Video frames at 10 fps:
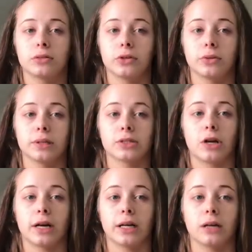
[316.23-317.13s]
who is
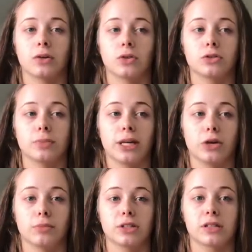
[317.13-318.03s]
trying not to be
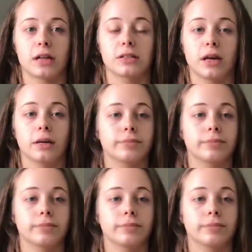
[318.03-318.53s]
homeless next year.